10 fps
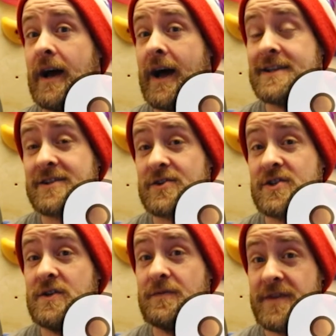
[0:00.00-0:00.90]
and it's
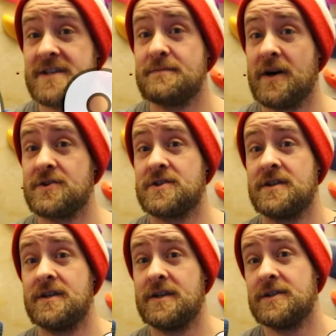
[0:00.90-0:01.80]
costing you this much
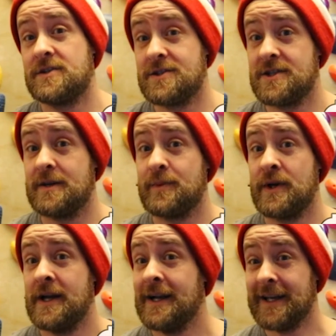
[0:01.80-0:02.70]
to ship.
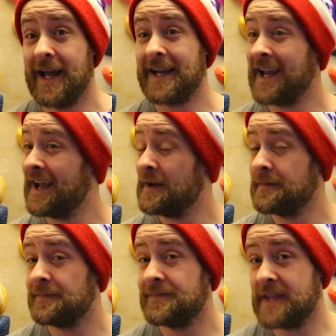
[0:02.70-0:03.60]
Like,
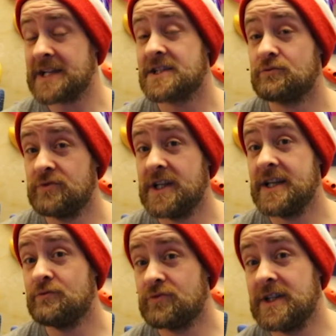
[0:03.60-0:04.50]
that's a
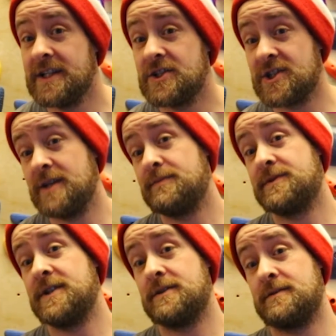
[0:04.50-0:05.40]
really, really cheap
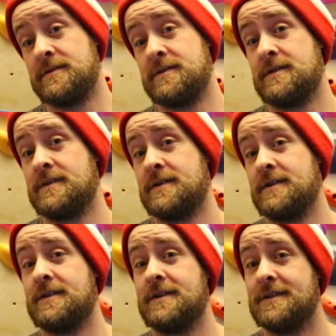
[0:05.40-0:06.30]
deal.
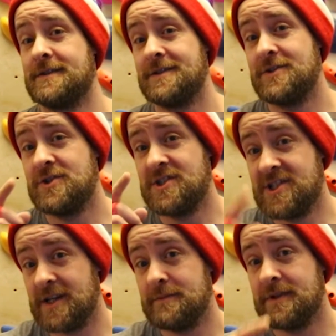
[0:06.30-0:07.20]

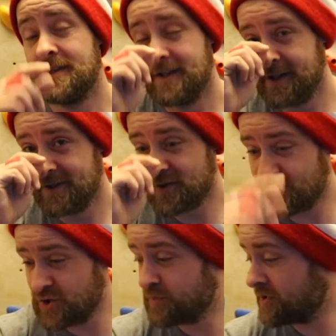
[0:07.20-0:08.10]
Jim,
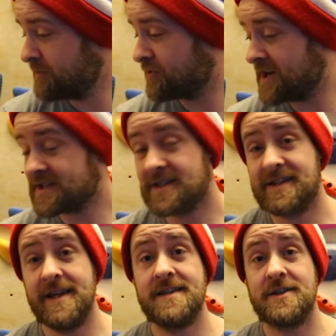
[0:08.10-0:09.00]
super impressed.
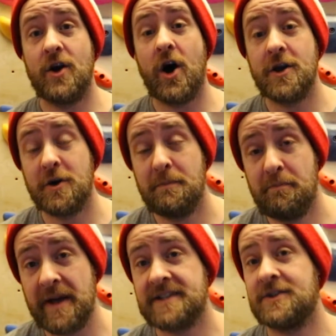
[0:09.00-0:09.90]
These are your
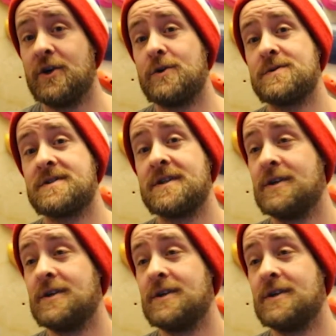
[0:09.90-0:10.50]
best holds.